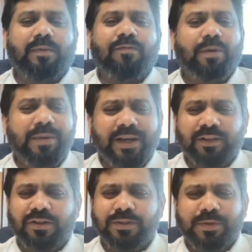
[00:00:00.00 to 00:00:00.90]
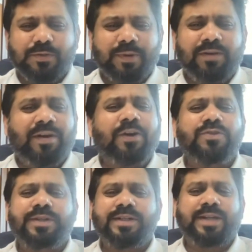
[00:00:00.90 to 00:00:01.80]
From a technology perspective, I
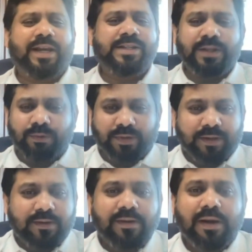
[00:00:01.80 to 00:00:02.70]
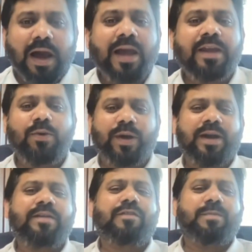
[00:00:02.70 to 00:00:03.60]
don't see a challenge out there. I look
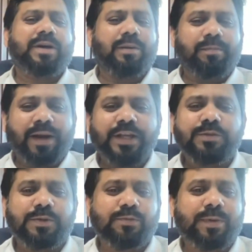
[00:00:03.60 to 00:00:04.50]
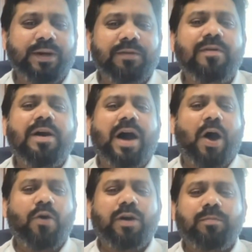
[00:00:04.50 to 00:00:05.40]
at it from a compliance perspective.
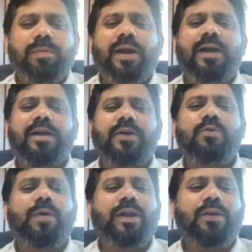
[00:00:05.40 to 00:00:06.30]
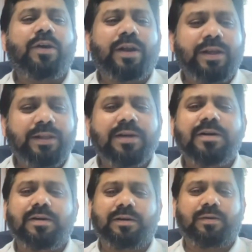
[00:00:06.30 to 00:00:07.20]
How compliant are you while you're running the
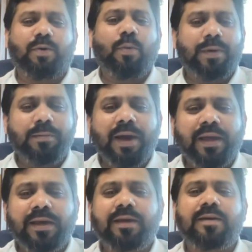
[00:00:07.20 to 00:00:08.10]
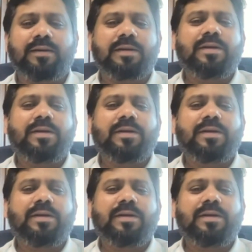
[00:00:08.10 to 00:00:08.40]
open banking